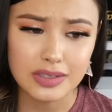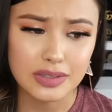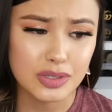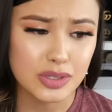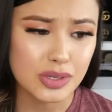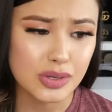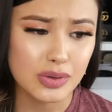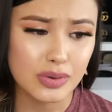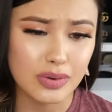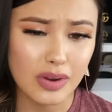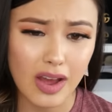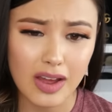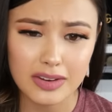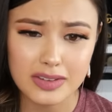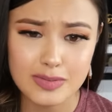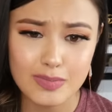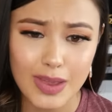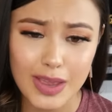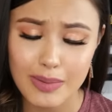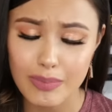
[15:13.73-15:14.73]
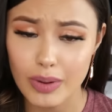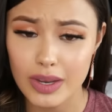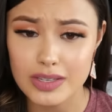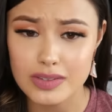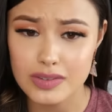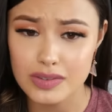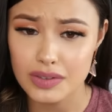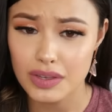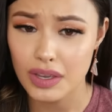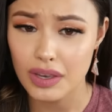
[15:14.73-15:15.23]
to not make my
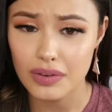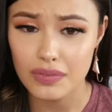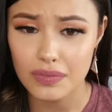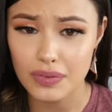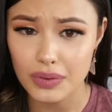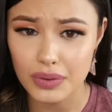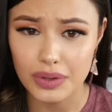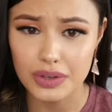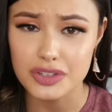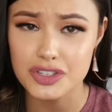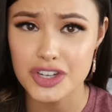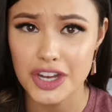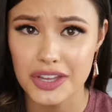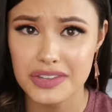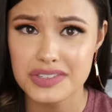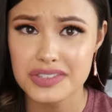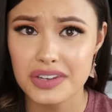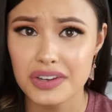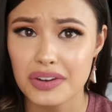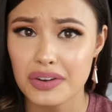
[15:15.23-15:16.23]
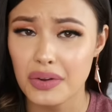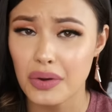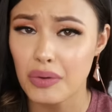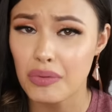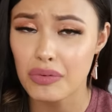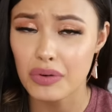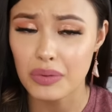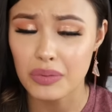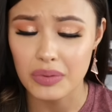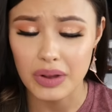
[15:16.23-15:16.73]
skin feel congested and
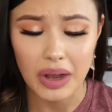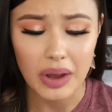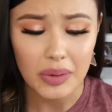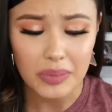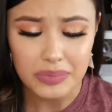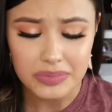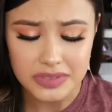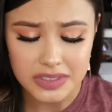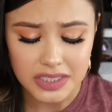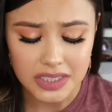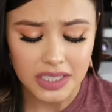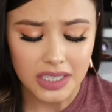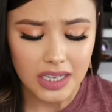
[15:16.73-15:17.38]
overwhelmed.